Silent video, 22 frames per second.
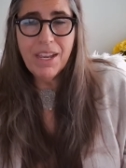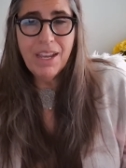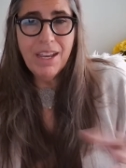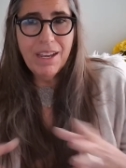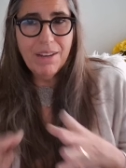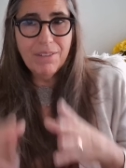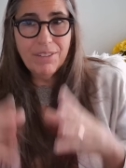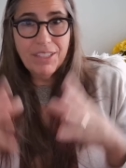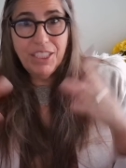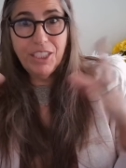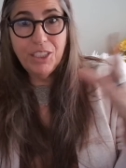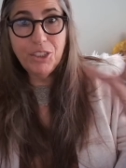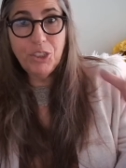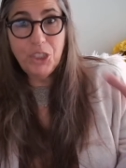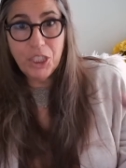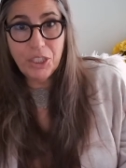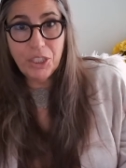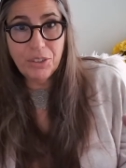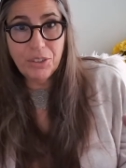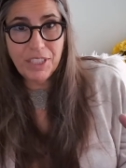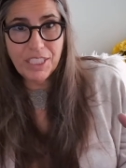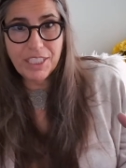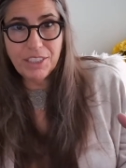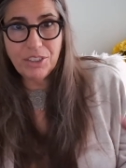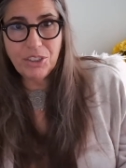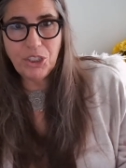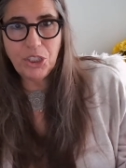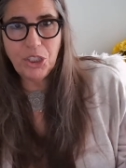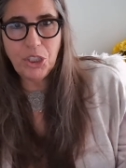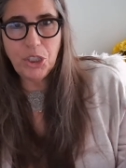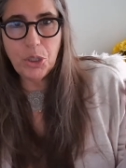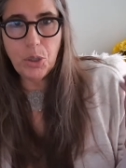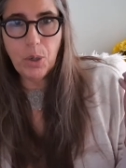And when you do this,
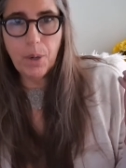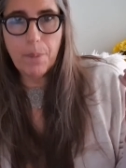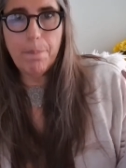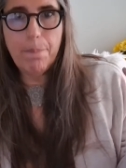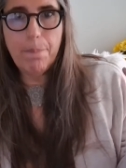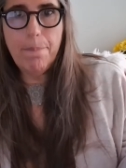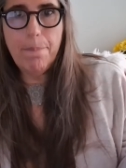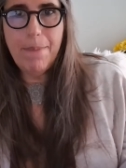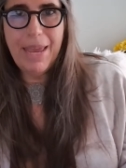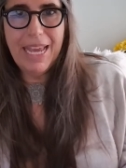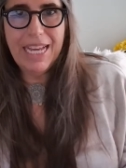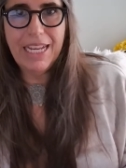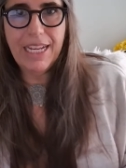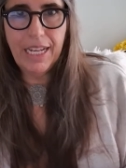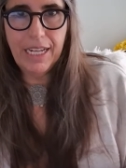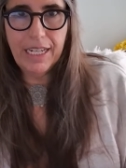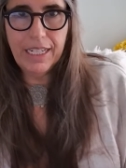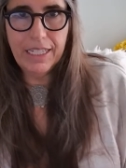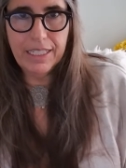you're making